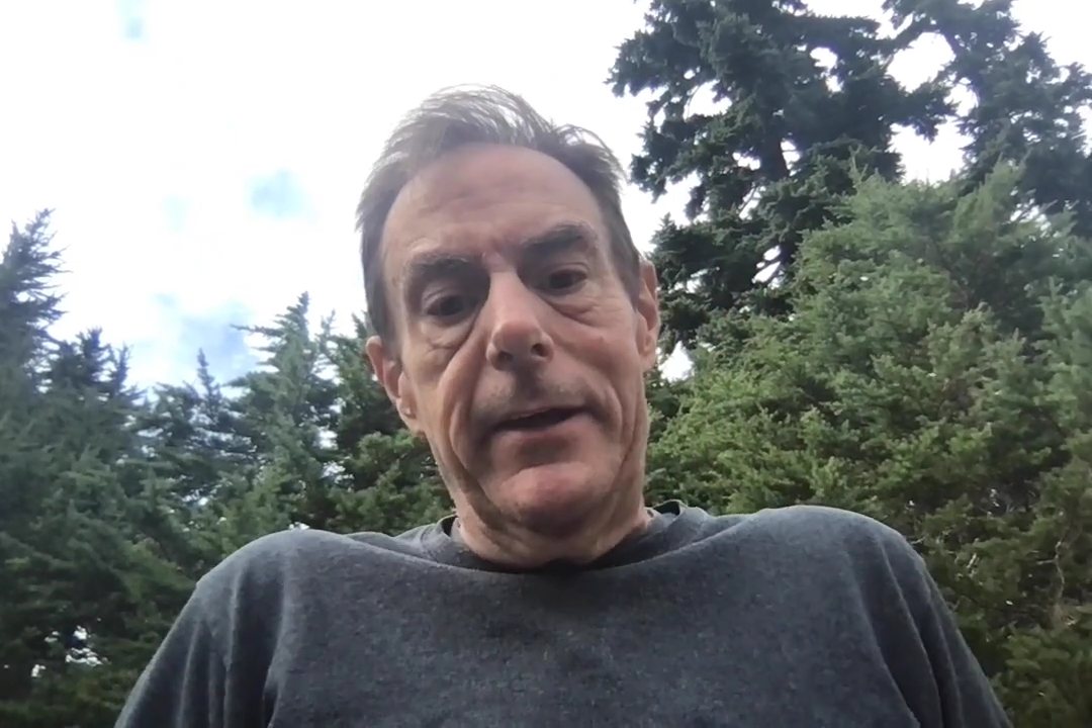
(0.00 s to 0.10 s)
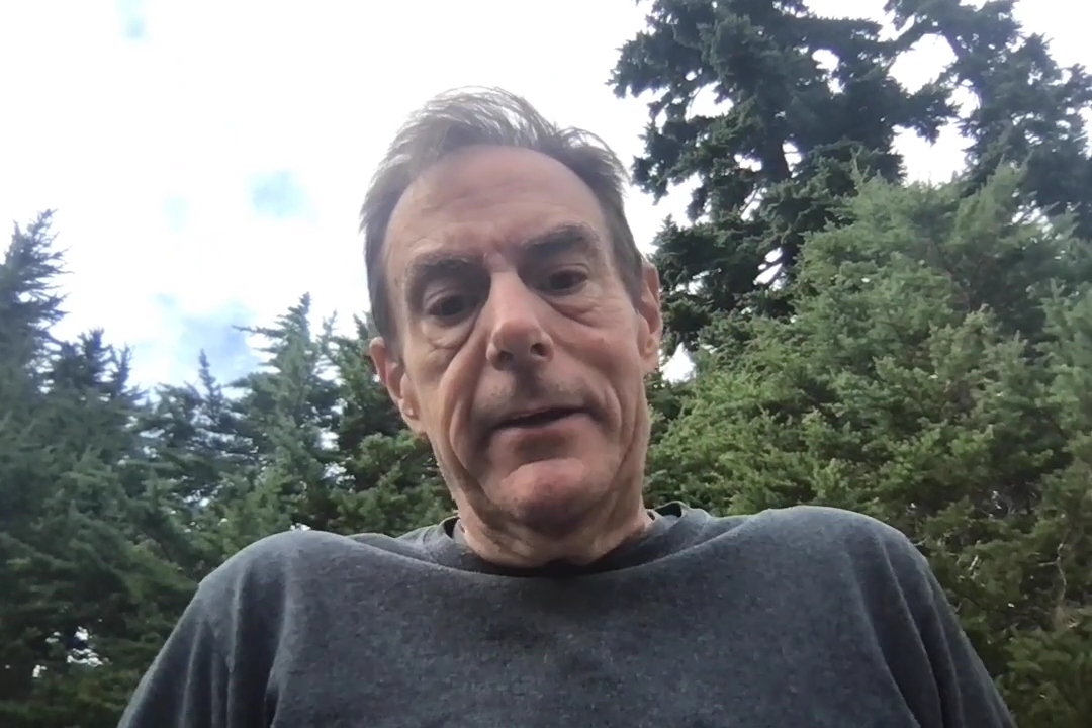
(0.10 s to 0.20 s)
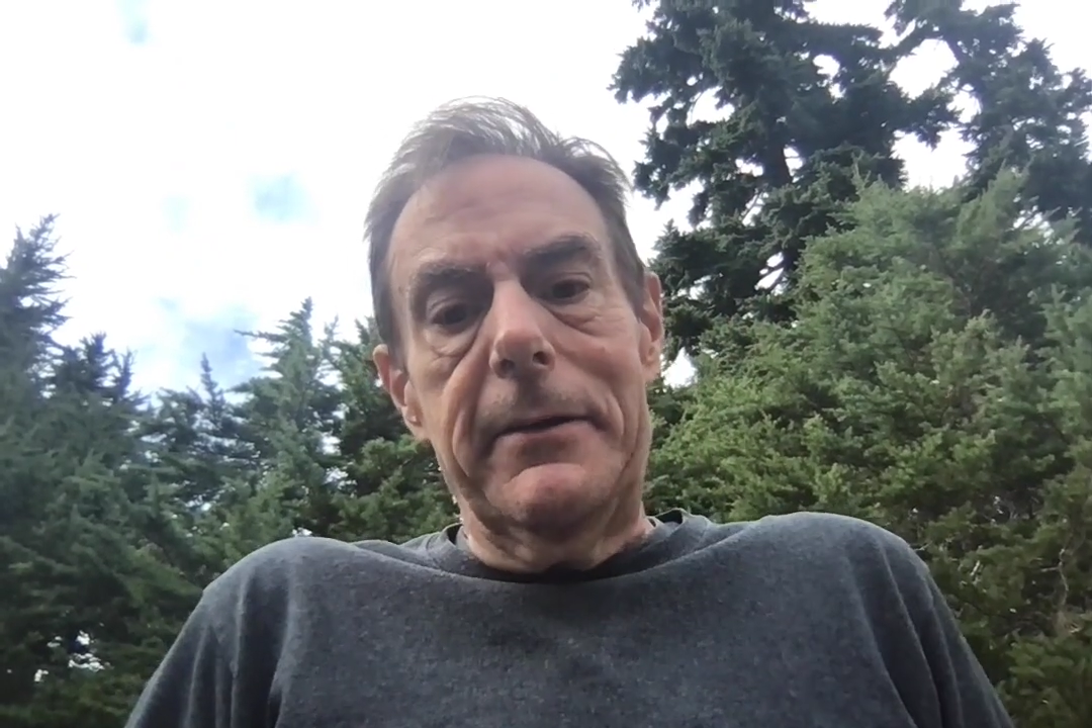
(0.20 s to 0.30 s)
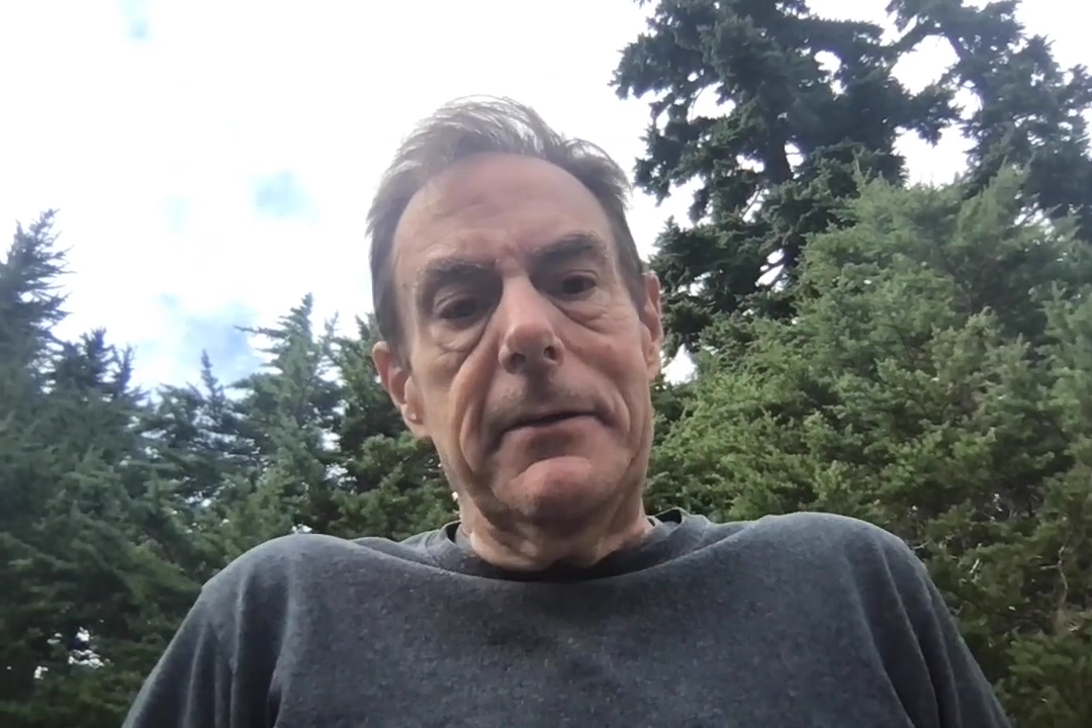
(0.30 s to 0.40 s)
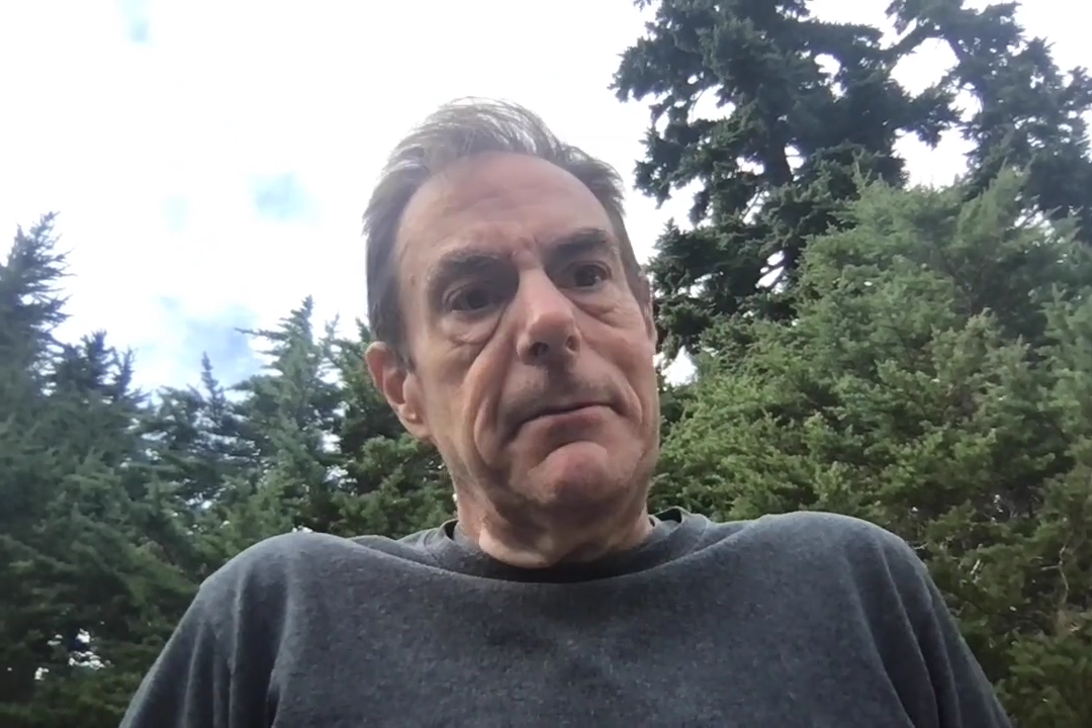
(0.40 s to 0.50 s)

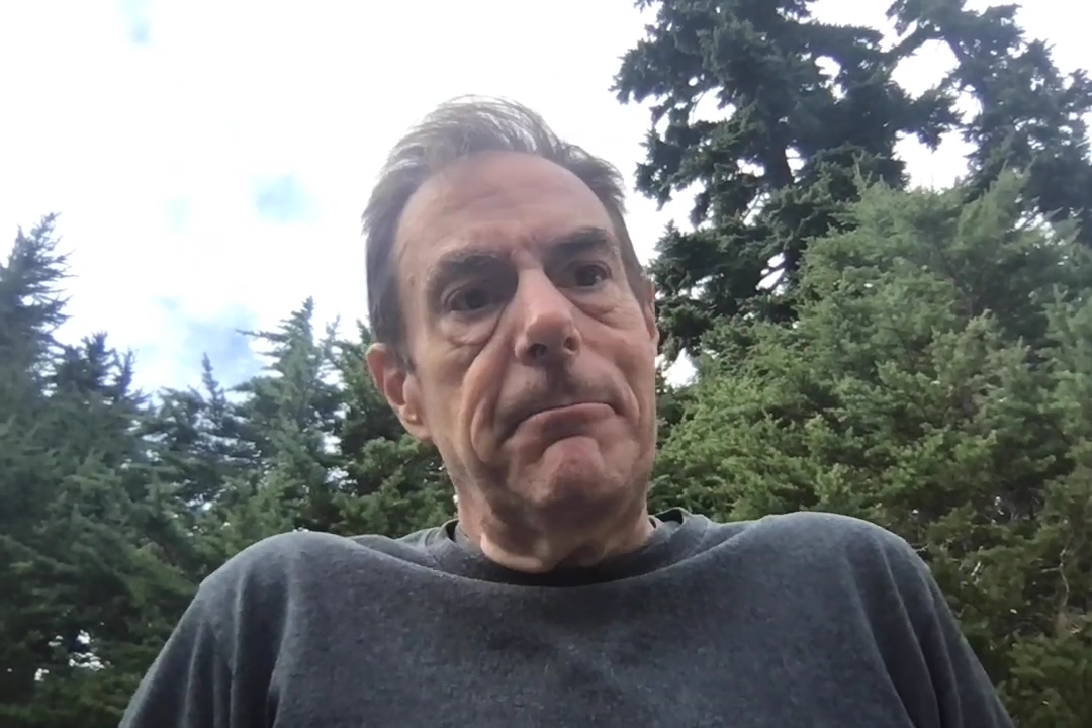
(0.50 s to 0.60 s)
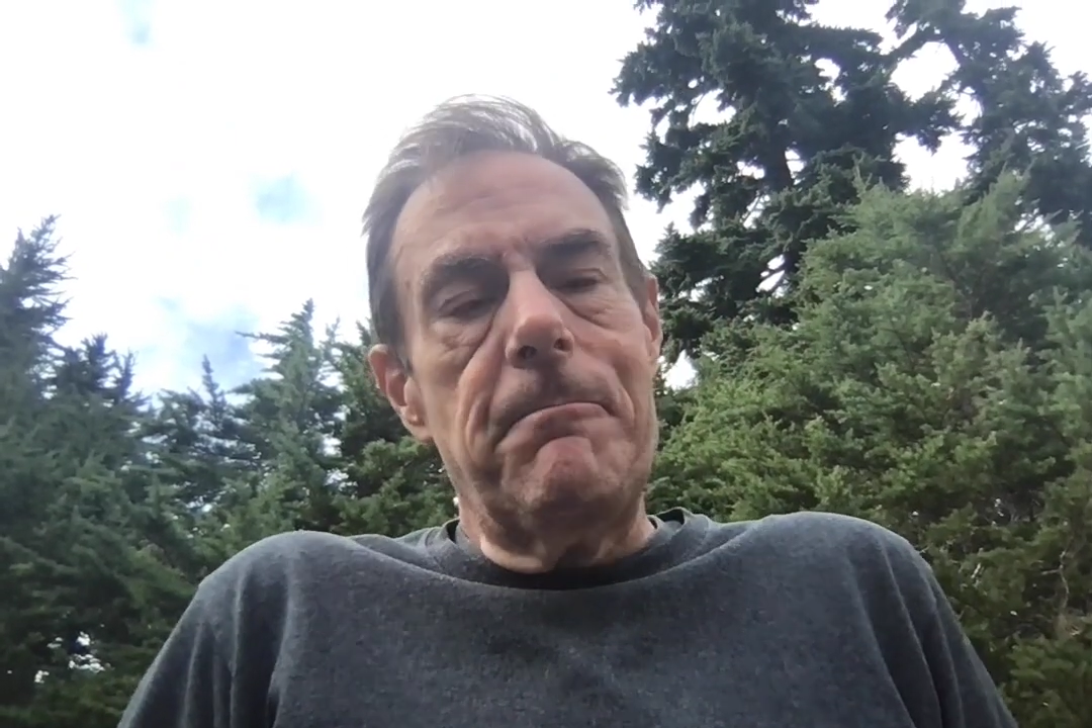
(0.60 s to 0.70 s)
you